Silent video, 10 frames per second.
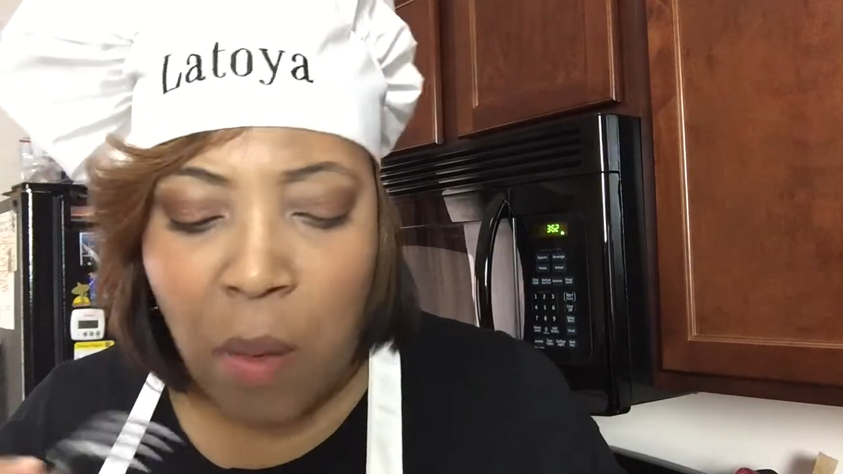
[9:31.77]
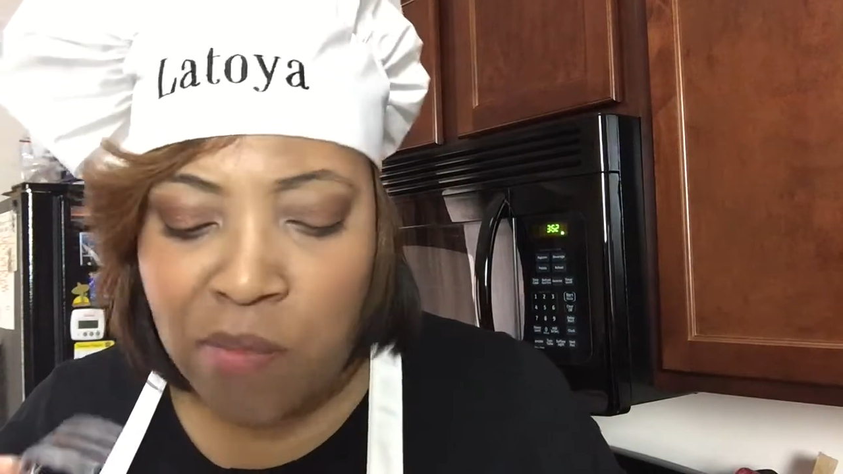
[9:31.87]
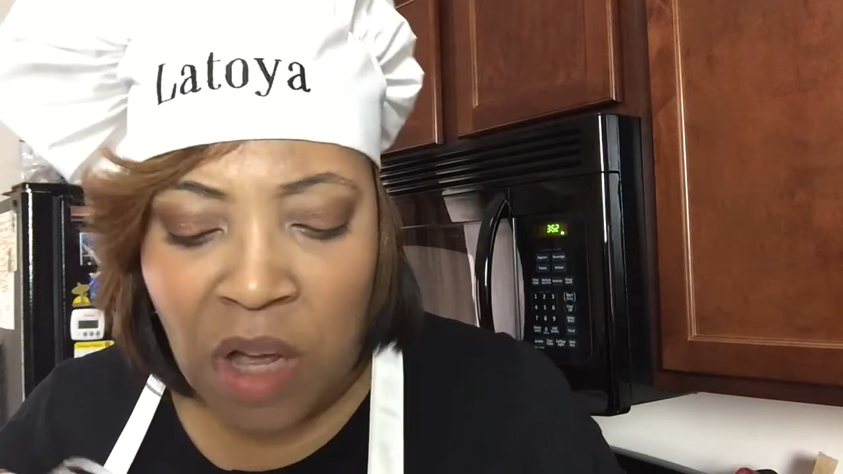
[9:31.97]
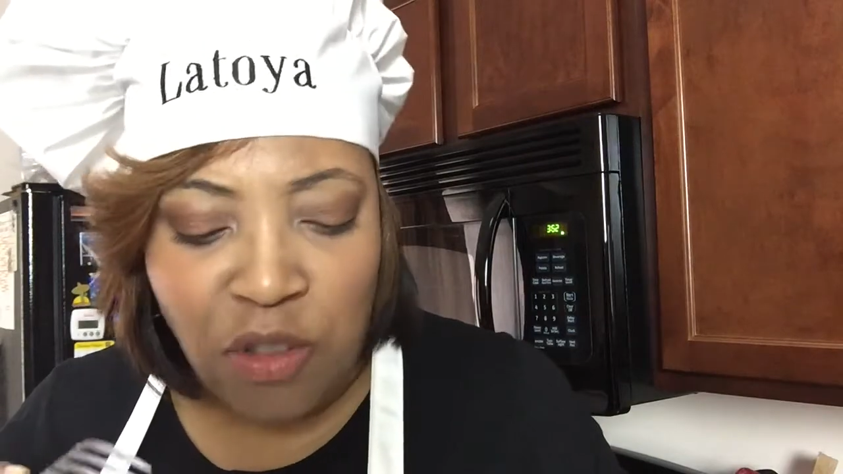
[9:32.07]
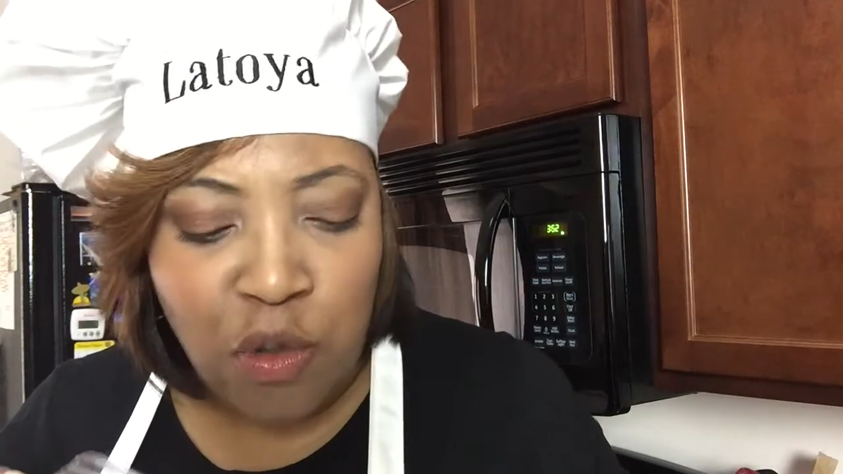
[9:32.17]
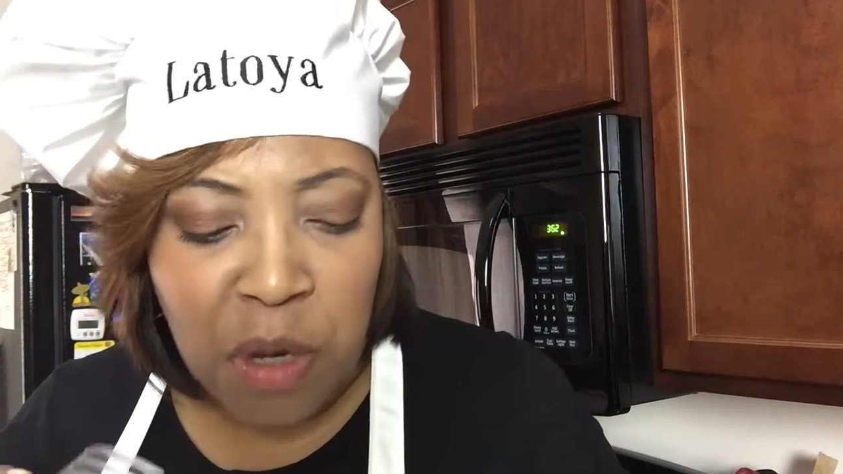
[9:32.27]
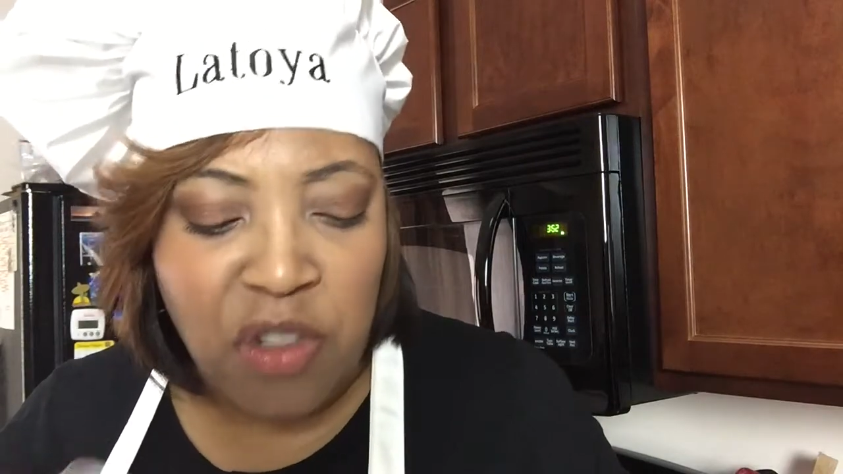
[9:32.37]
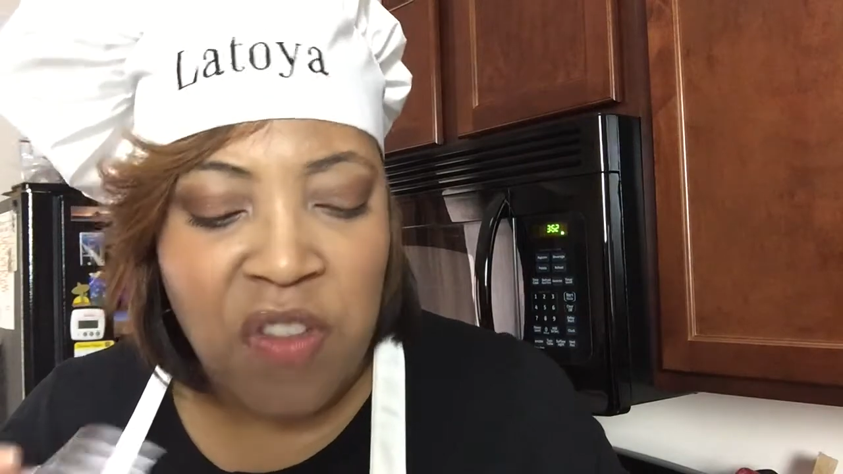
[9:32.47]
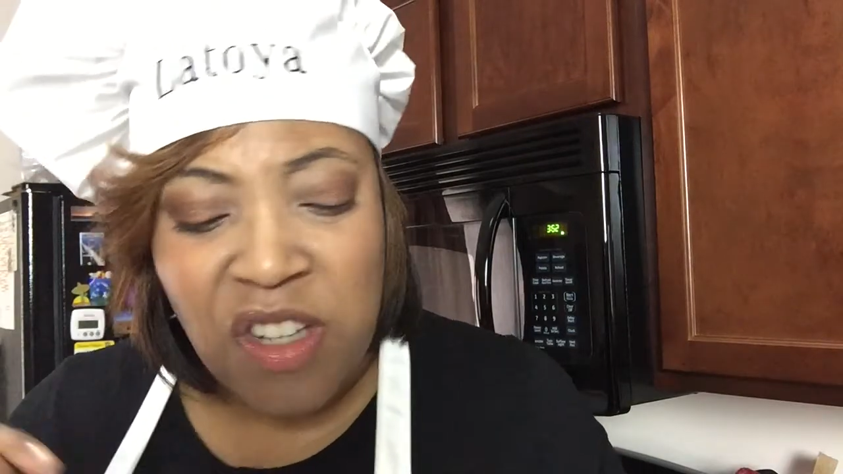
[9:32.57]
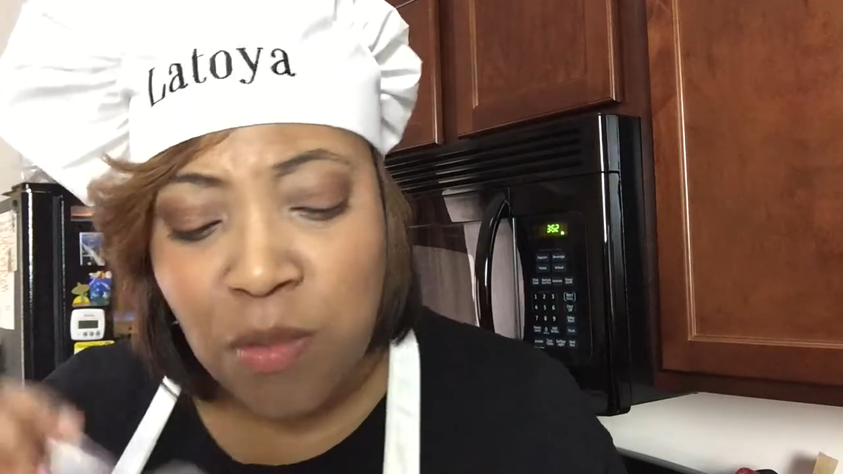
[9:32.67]
Not too much,
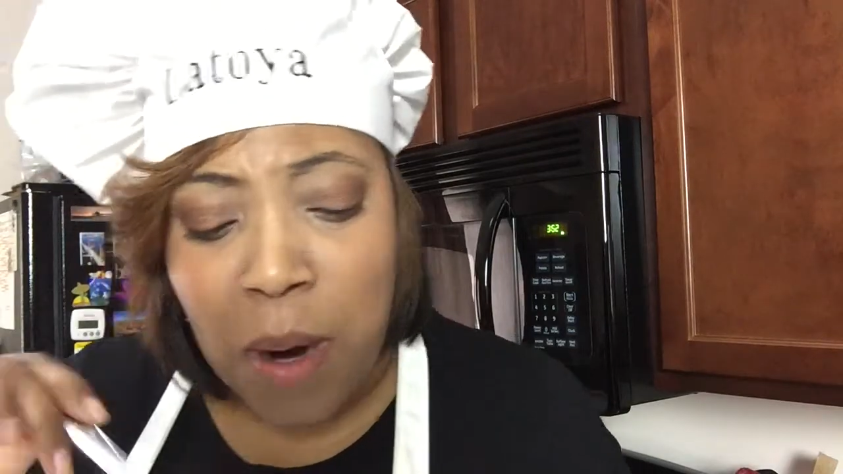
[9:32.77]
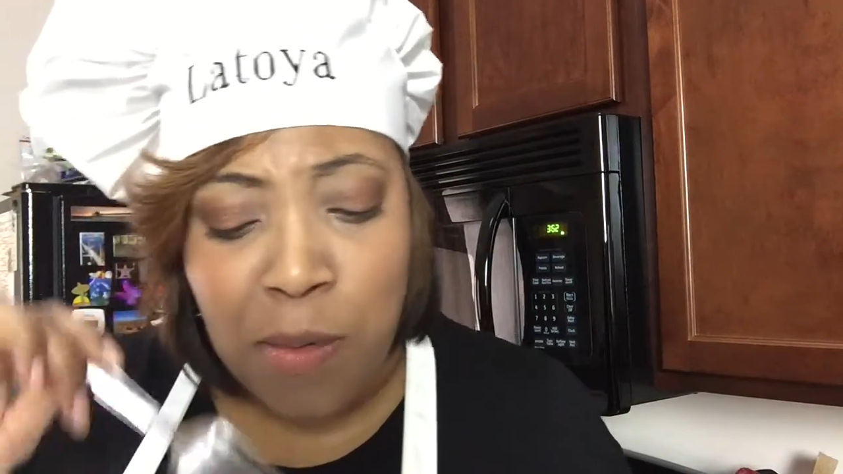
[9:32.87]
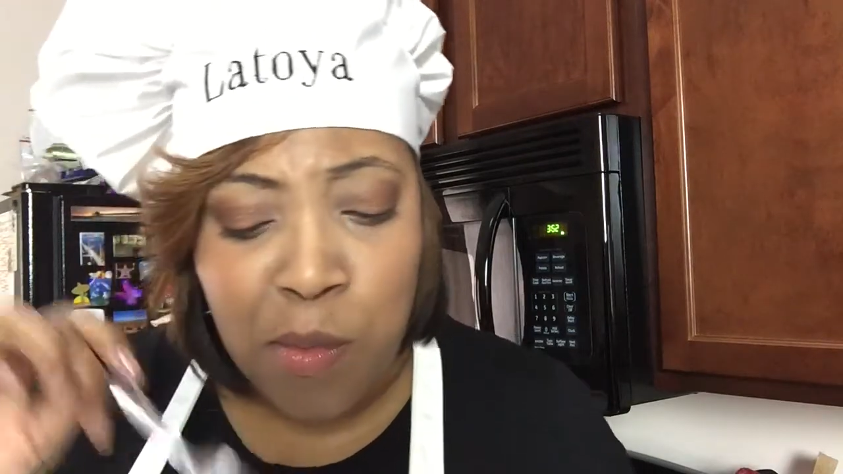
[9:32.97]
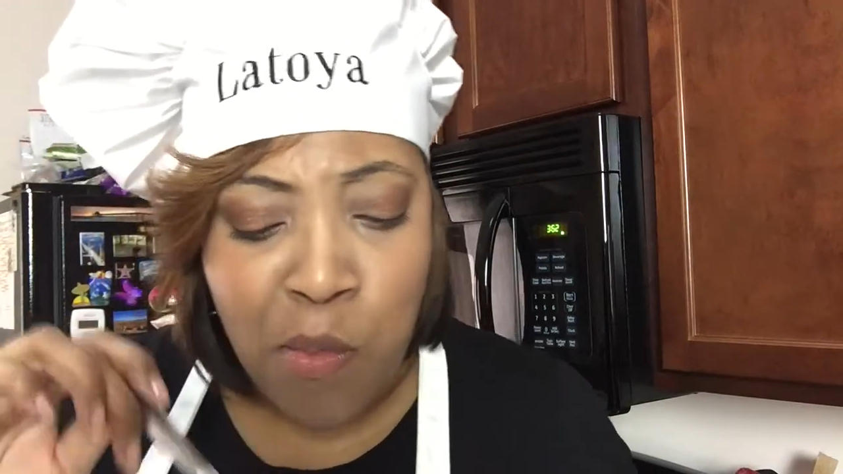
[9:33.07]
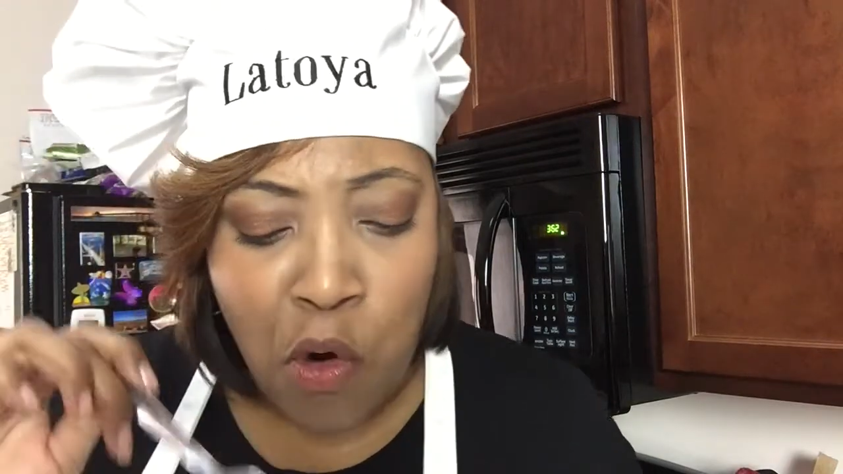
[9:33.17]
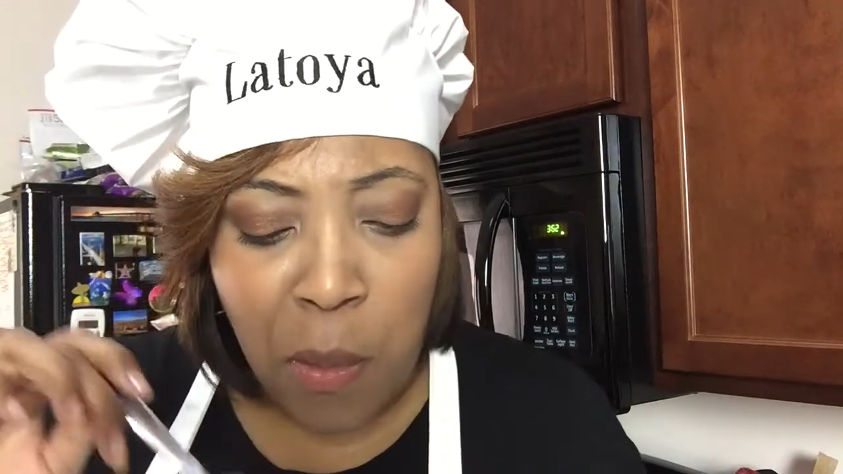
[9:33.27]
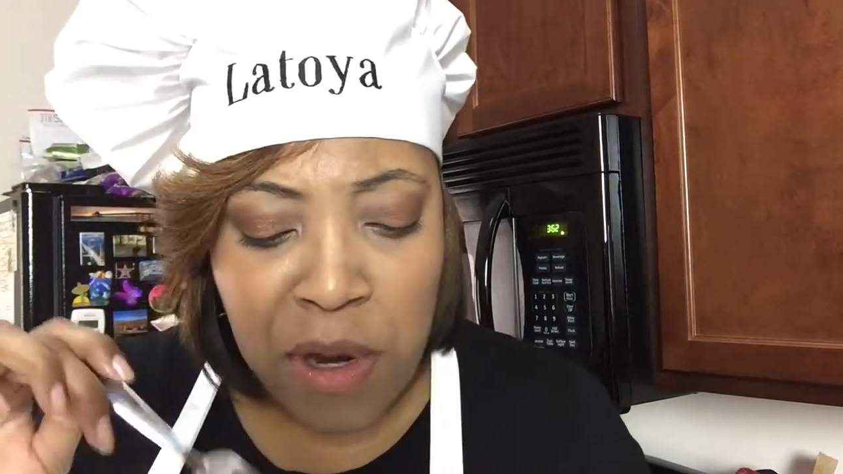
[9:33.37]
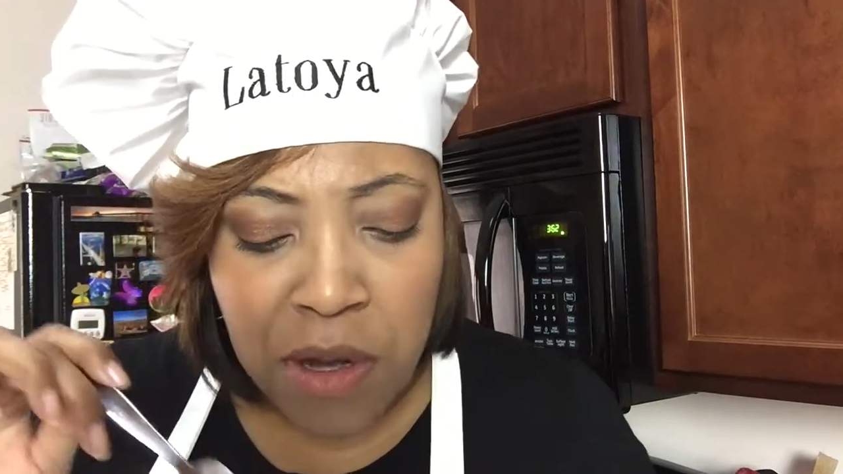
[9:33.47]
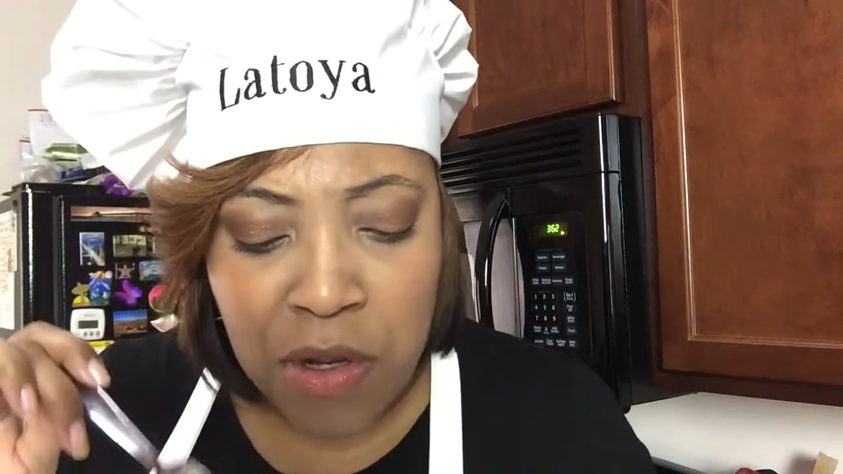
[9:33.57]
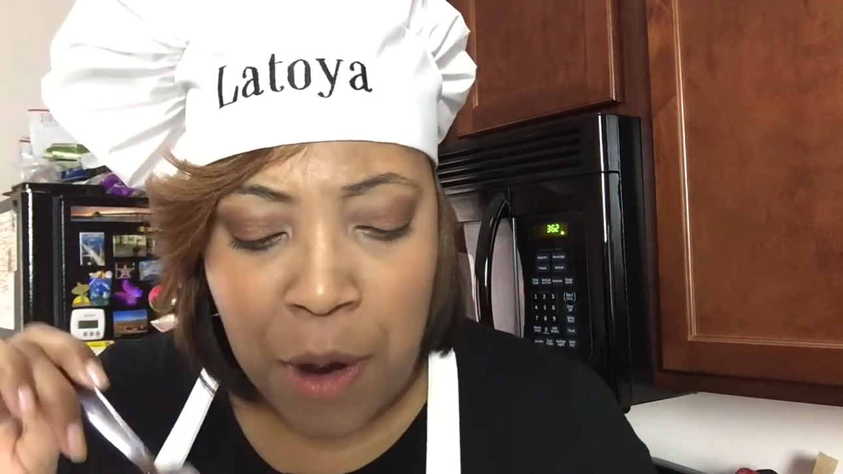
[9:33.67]
and that's probably more
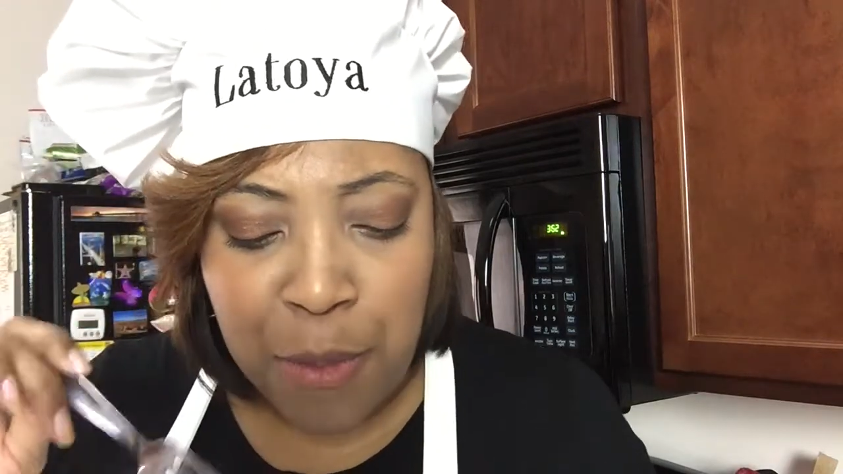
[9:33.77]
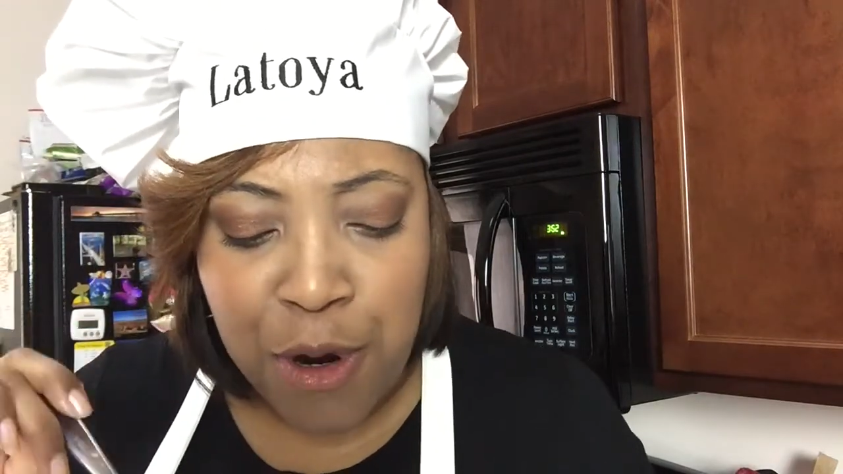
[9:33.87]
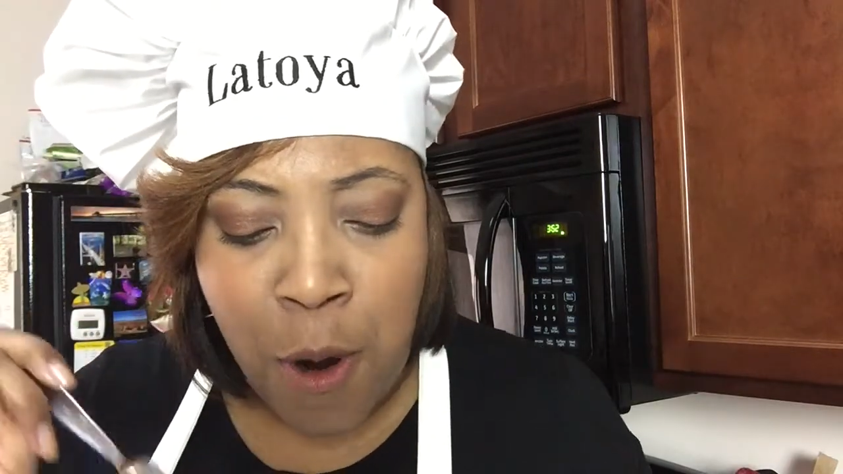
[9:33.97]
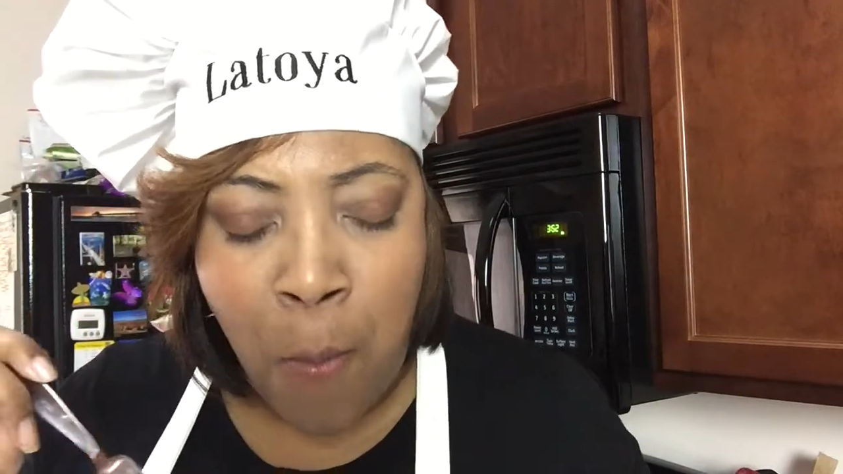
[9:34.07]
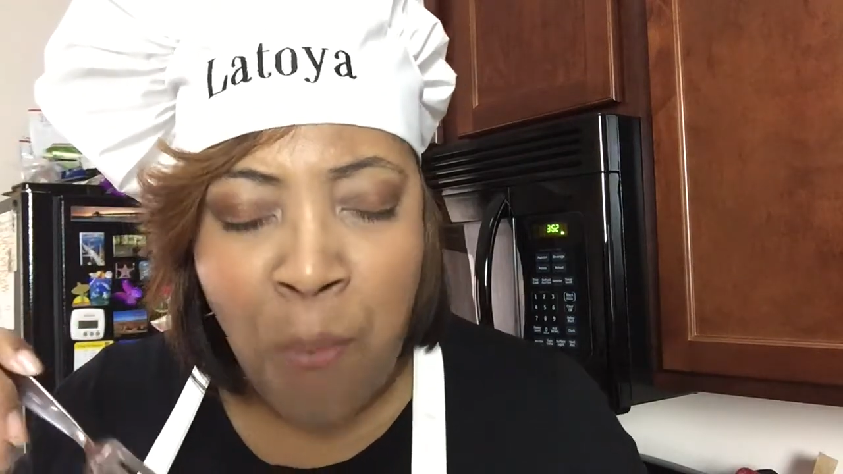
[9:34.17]
because I put